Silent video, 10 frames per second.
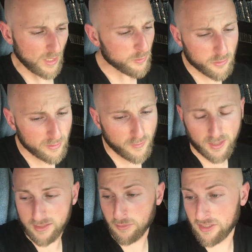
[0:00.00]
it was really
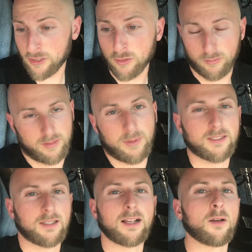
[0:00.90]
fun because it was new. It was
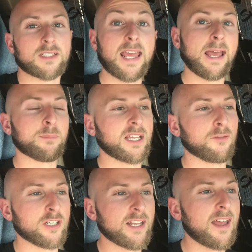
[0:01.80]
basically like I was camping
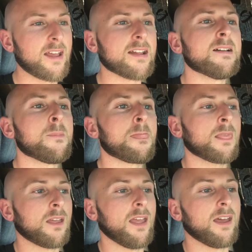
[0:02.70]
every day,
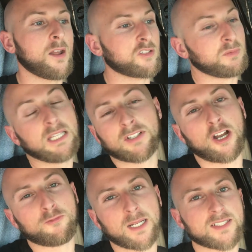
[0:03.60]
and I was living
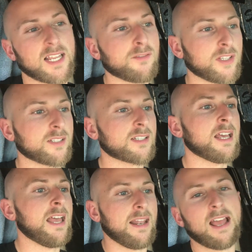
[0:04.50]
off my savings,
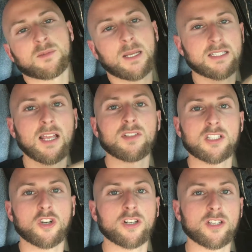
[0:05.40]
and as my
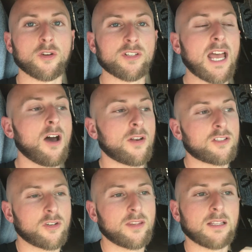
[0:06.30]
savings started to go down, I
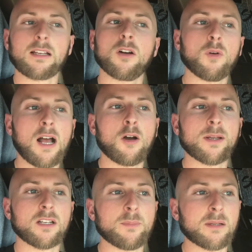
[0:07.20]
started thinking like, oh, well, how am
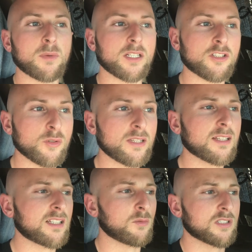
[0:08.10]
I going to make money doing
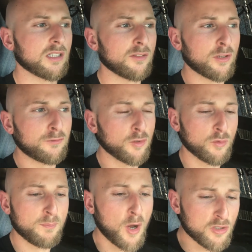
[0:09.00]
this? I was delivering food
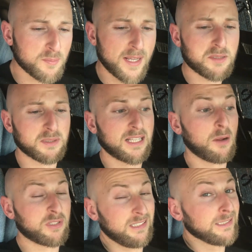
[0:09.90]
with Postmates, but then
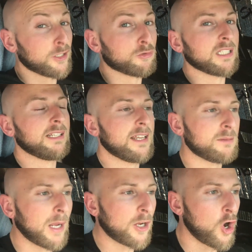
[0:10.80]
I was literally
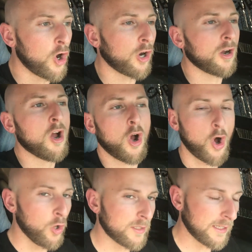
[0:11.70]
in my car
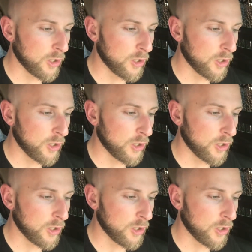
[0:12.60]
all day